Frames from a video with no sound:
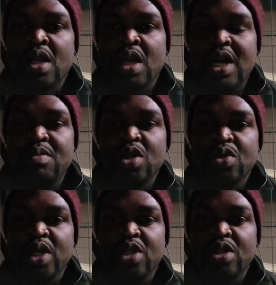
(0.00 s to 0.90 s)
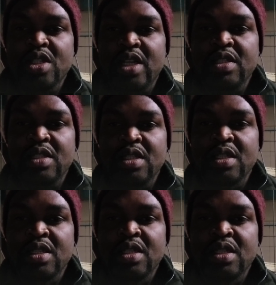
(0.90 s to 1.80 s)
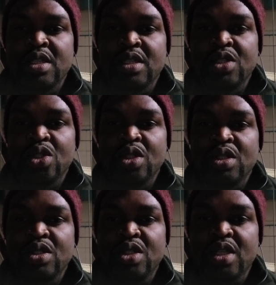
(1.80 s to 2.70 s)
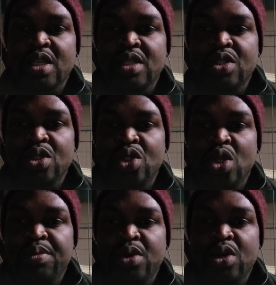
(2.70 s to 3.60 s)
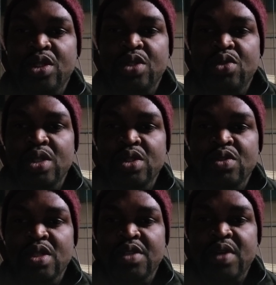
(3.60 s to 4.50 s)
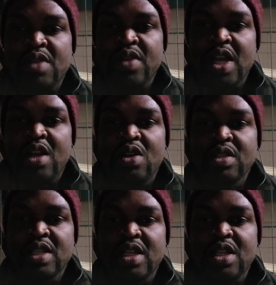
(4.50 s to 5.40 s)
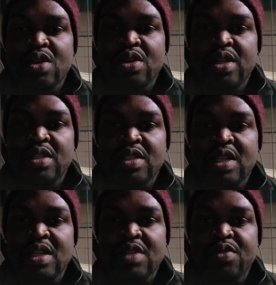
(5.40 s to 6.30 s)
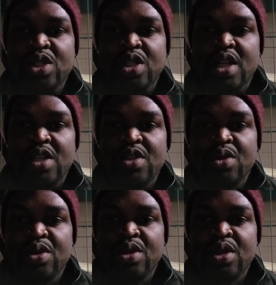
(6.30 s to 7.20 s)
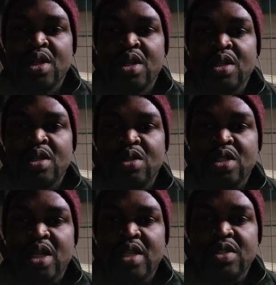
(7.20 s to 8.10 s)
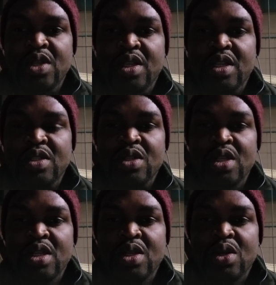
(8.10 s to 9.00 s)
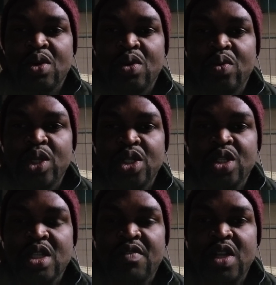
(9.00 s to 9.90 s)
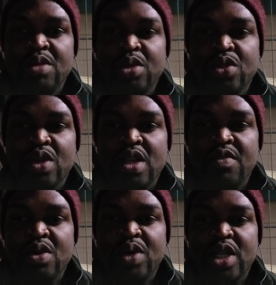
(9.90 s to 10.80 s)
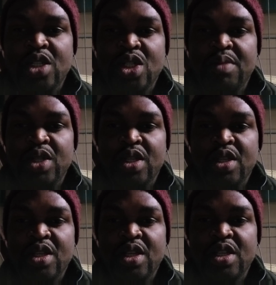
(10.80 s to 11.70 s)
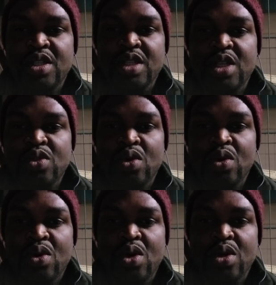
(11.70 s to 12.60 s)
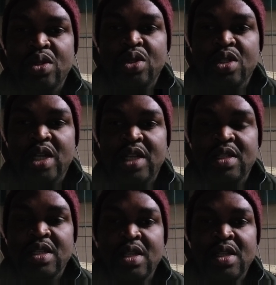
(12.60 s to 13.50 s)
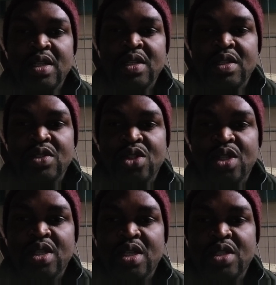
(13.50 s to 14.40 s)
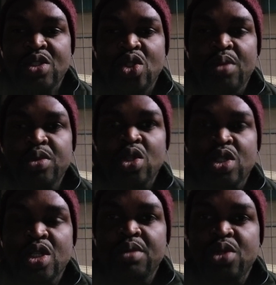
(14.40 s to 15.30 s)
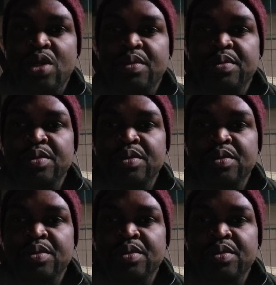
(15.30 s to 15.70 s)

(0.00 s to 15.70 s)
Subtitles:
How much will a Deutschland ticket job cost in 2025? Alongside the current standard 49 euro Deutschland ticket, which is available to everyone in Germany, here is a so-called Deutschland ticket job subscription.